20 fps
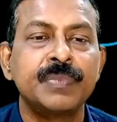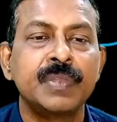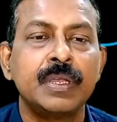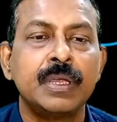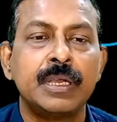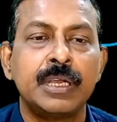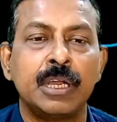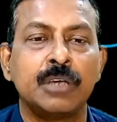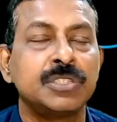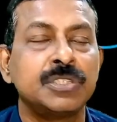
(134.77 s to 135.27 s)

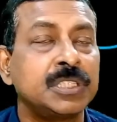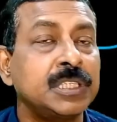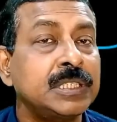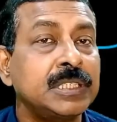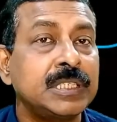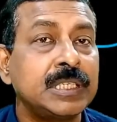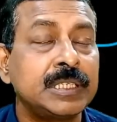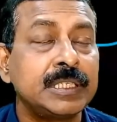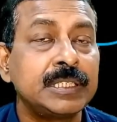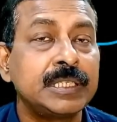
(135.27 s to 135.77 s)
Now, since
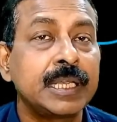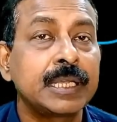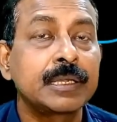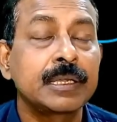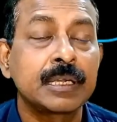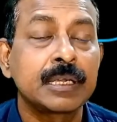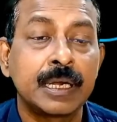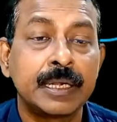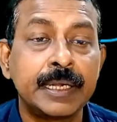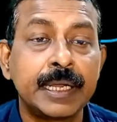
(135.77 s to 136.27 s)
it is a
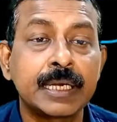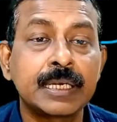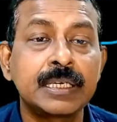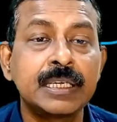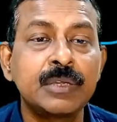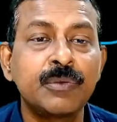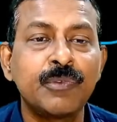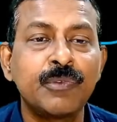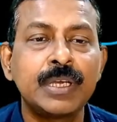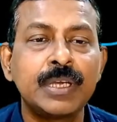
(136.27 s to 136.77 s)
conducting
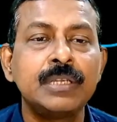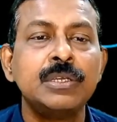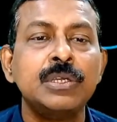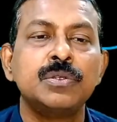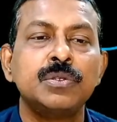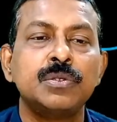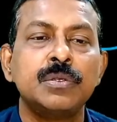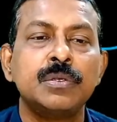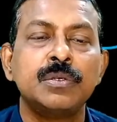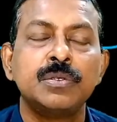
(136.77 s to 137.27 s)
one,
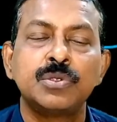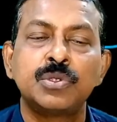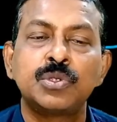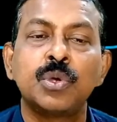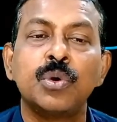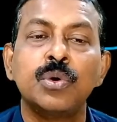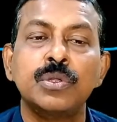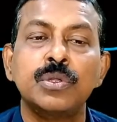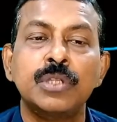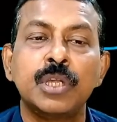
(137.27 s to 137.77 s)

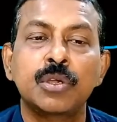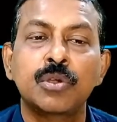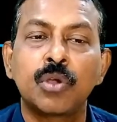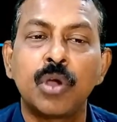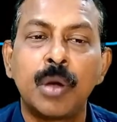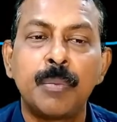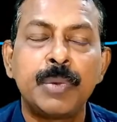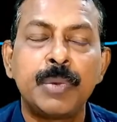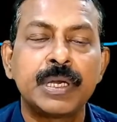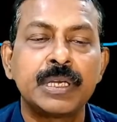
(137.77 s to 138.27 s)
so the
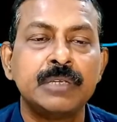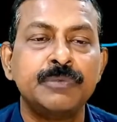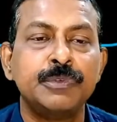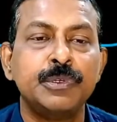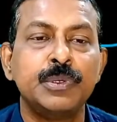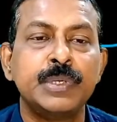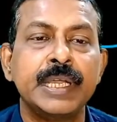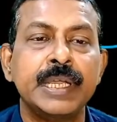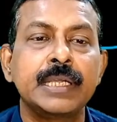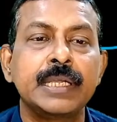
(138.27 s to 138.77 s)
copper, if you
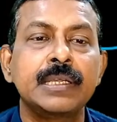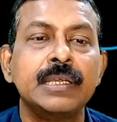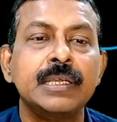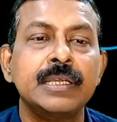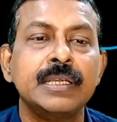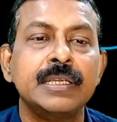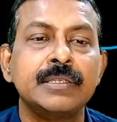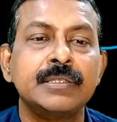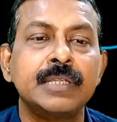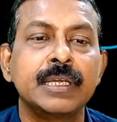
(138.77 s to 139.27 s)
take,
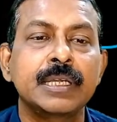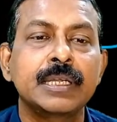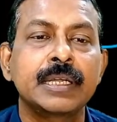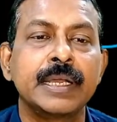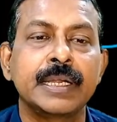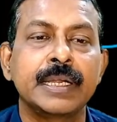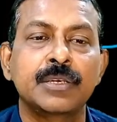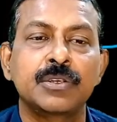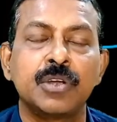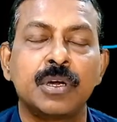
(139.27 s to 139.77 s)
is the
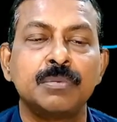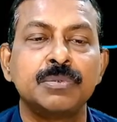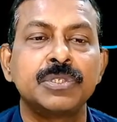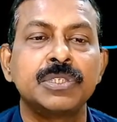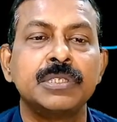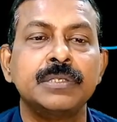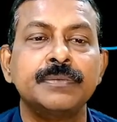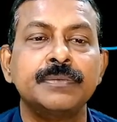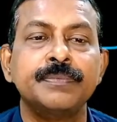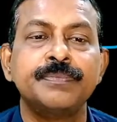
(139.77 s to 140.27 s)
correct
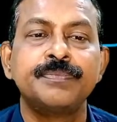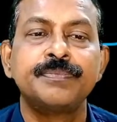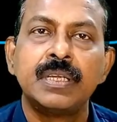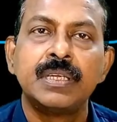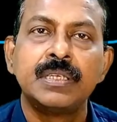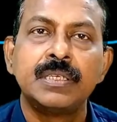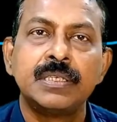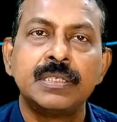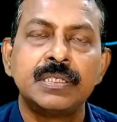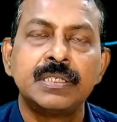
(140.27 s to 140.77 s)
option.
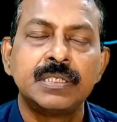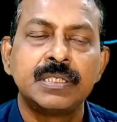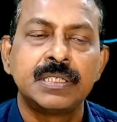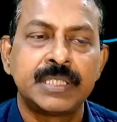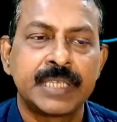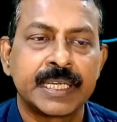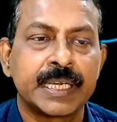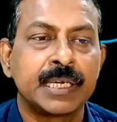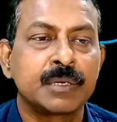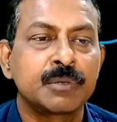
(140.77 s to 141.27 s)

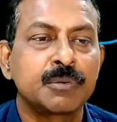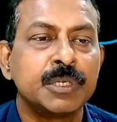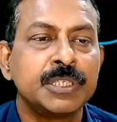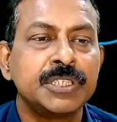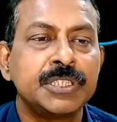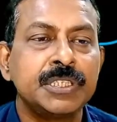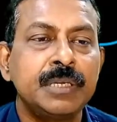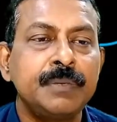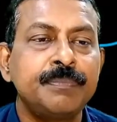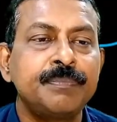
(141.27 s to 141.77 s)
Second
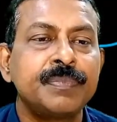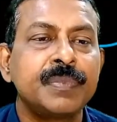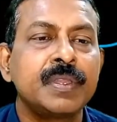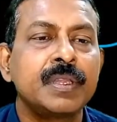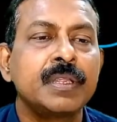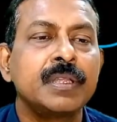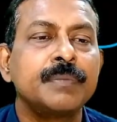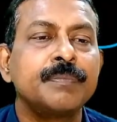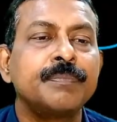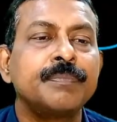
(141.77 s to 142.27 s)
question,
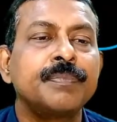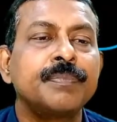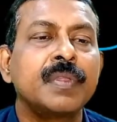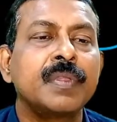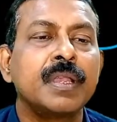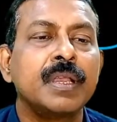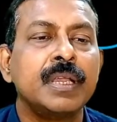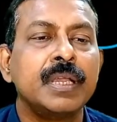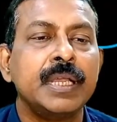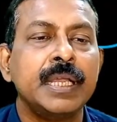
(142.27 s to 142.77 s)

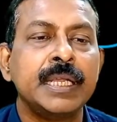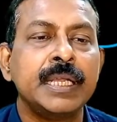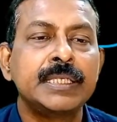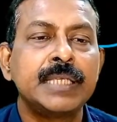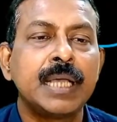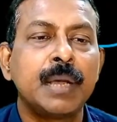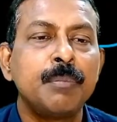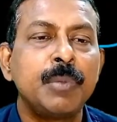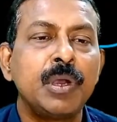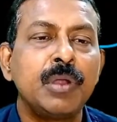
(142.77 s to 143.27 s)

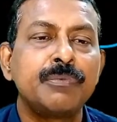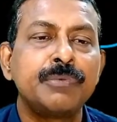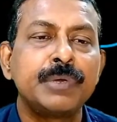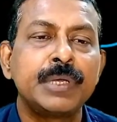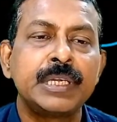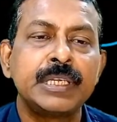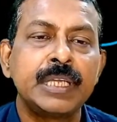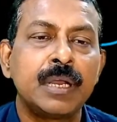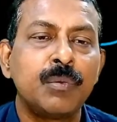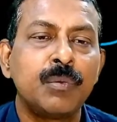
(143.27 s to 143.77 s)
example of a
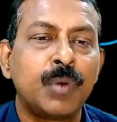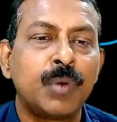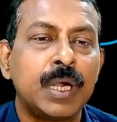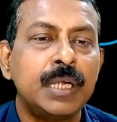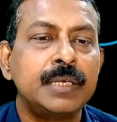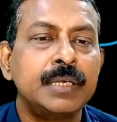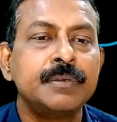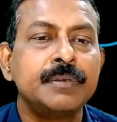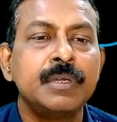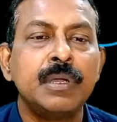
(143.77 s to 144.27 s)
real world
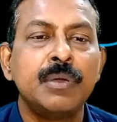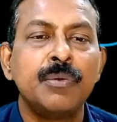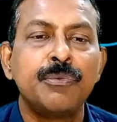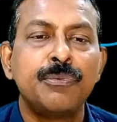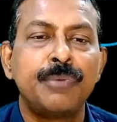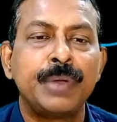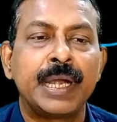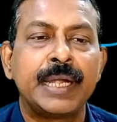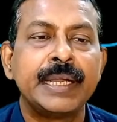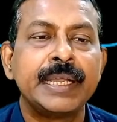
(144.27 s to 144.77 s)

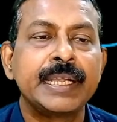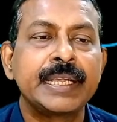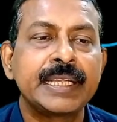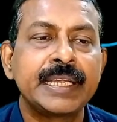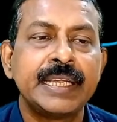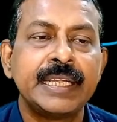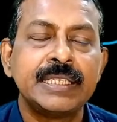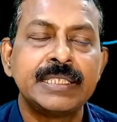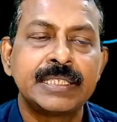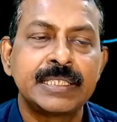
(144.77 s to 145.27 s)
Faraday
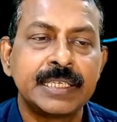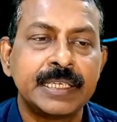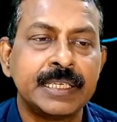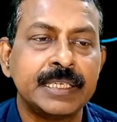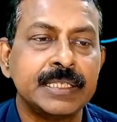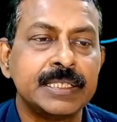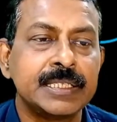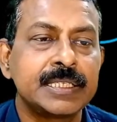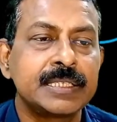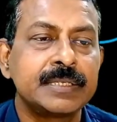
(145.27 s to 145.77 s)
cage
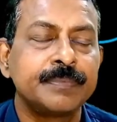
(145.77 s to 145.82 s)
is,